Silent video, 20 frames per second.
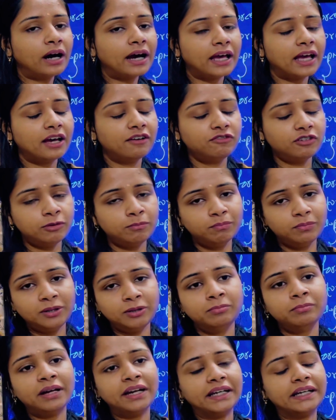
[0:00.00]
I have
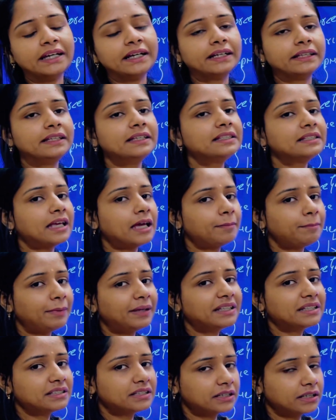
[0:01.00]
implemented this
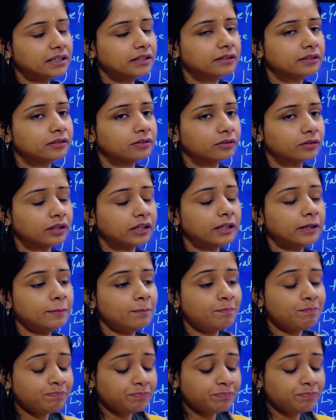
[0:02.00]
apex trigger, okay?